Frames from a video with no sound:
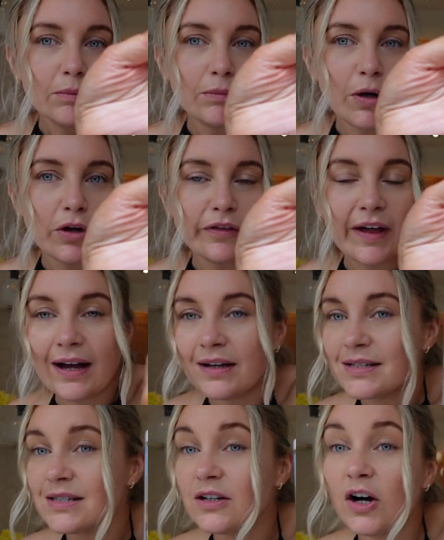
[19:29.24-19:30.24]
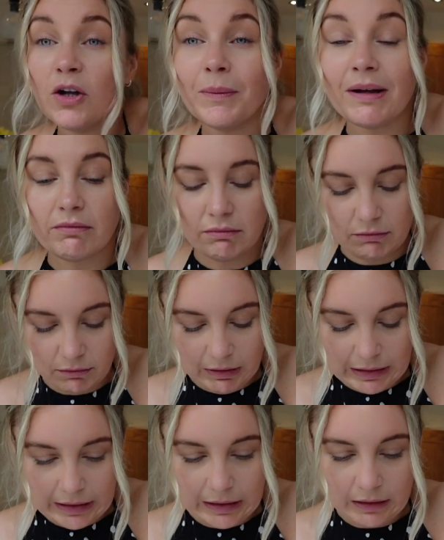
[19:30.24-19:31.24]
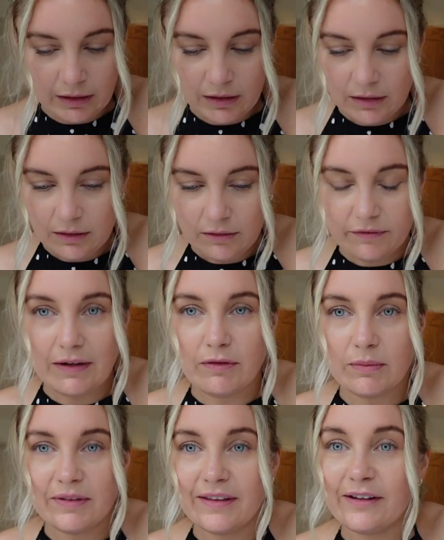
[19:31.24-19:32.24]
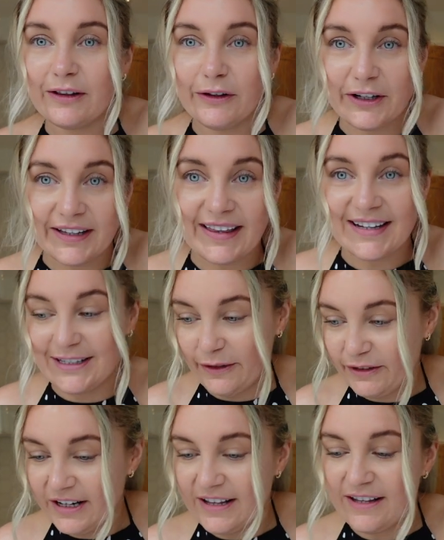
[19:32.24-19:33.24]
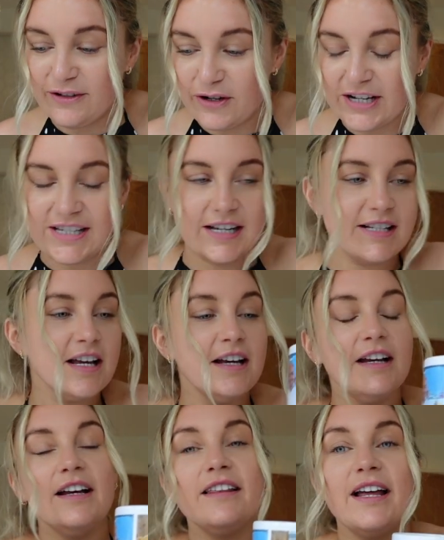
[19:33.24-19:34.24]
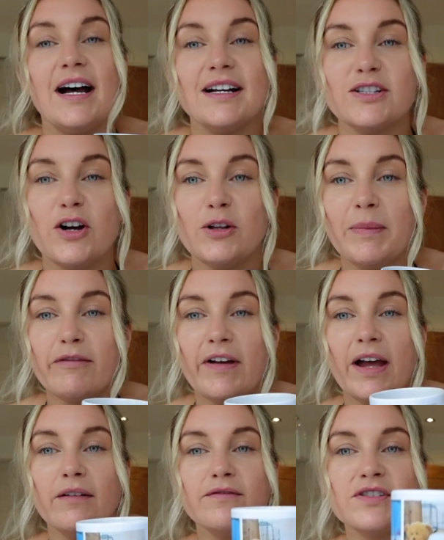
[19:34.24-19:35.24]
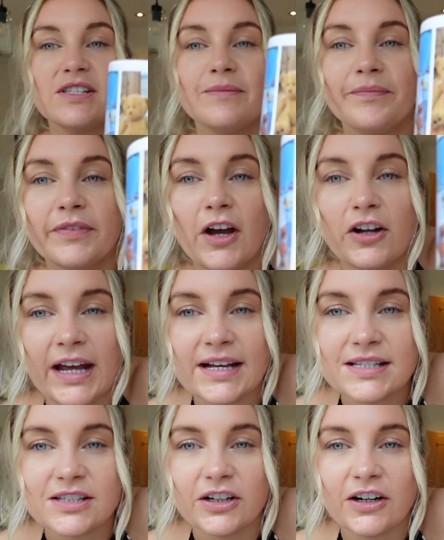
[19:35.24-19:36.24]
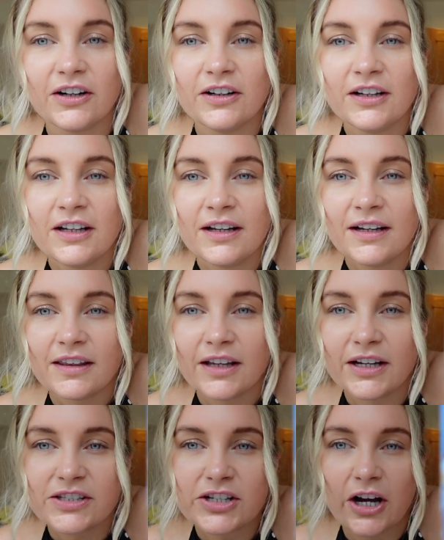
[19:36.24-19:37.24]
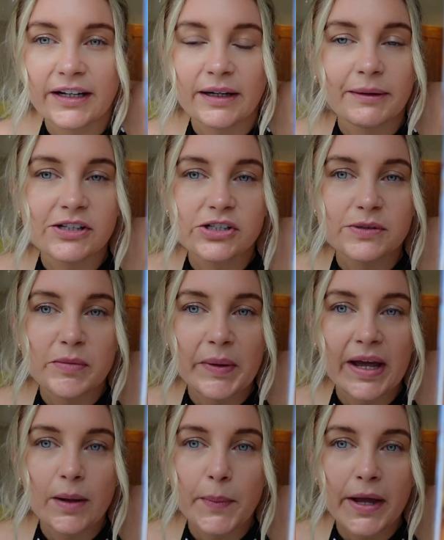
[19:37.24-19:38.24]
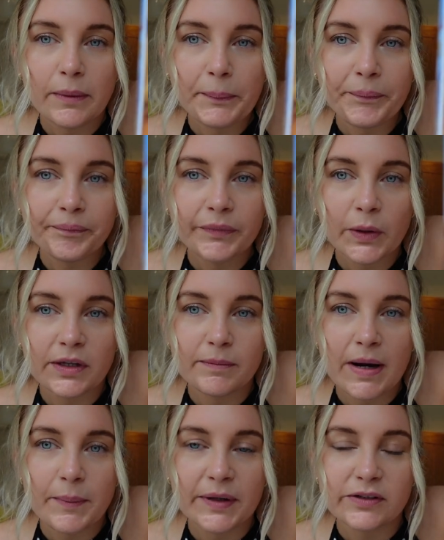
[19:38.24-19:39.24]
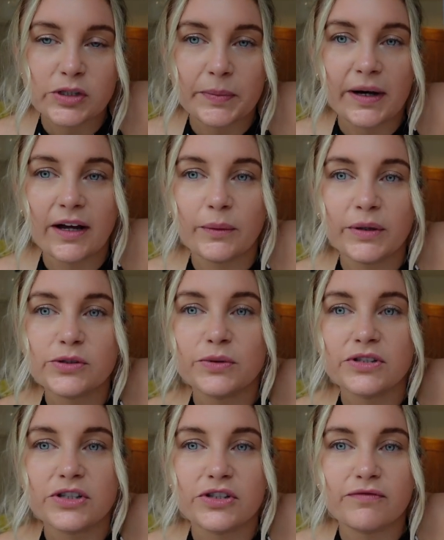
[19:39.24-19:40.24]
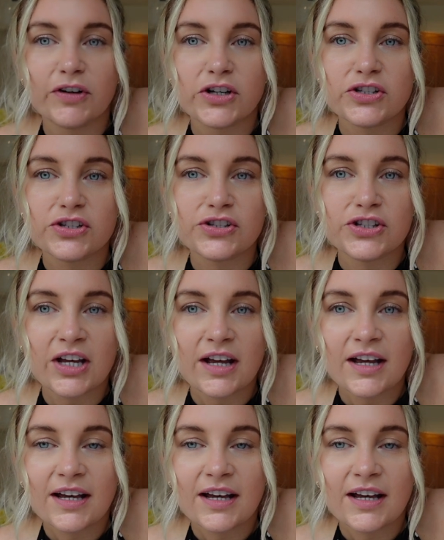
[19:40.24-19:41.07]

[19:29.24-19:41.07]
mug that has all my... favourite, luckily that didn't go on any of the dresses, that has all my faves on it. So there's Connie when she was a baby with my Build-A-Bear, which was the first